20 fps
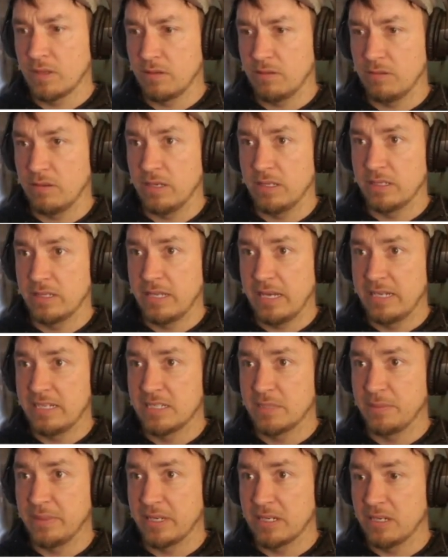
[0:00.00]
Right,
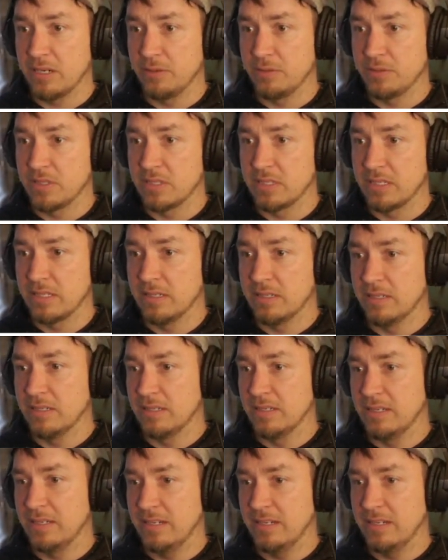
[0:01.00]
that is a bit close, isn't it?